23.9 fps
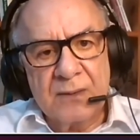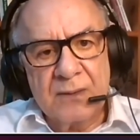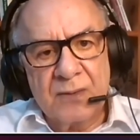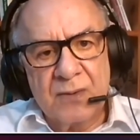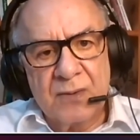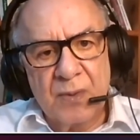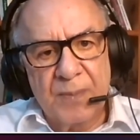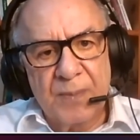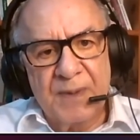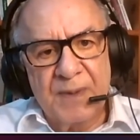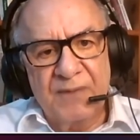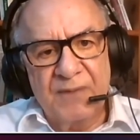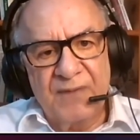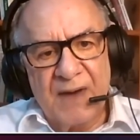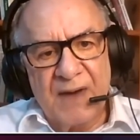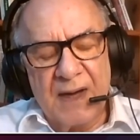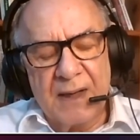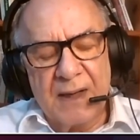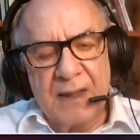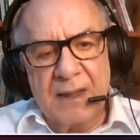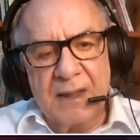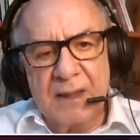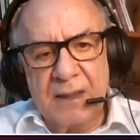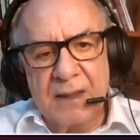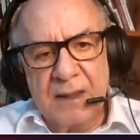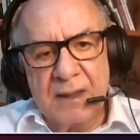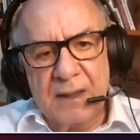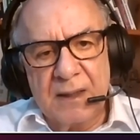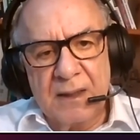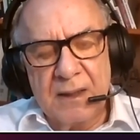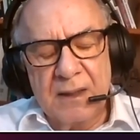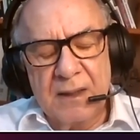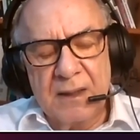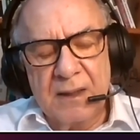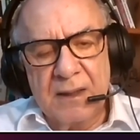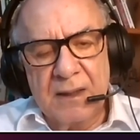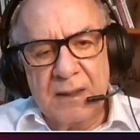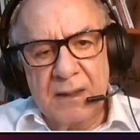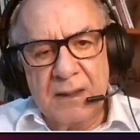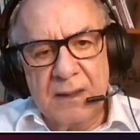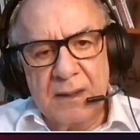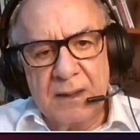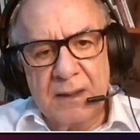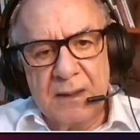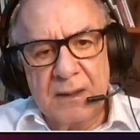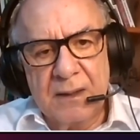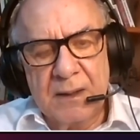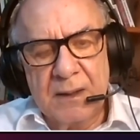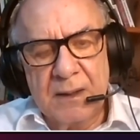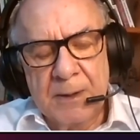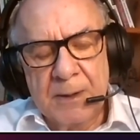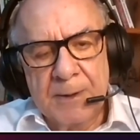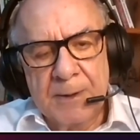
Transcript: to be very uh,